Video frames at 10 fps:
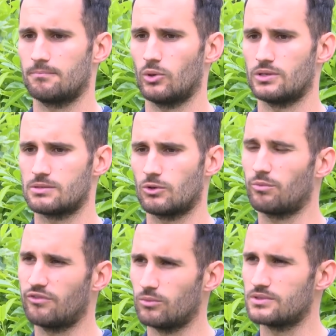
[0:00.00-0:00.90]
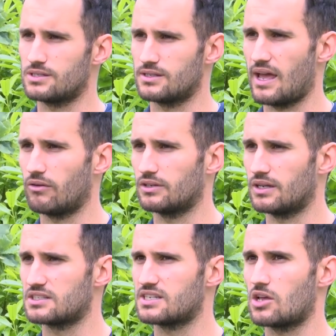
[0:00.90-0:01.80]
put in some good performances in there,
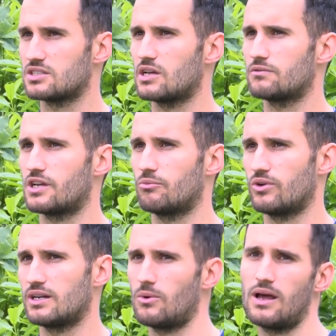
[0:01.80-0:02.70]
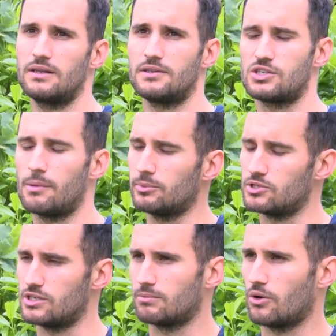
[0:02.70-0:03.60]
and set ourselves up really well in the
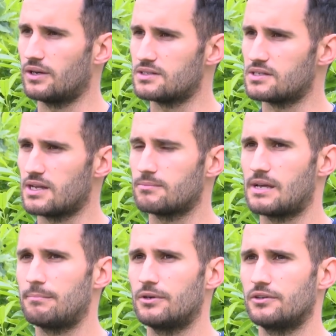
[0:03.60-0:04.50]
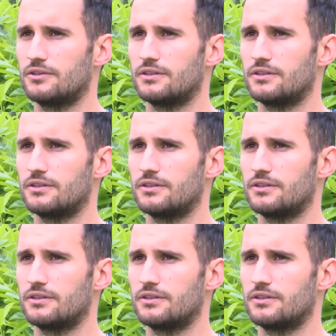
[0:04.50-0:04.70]
championship going into September.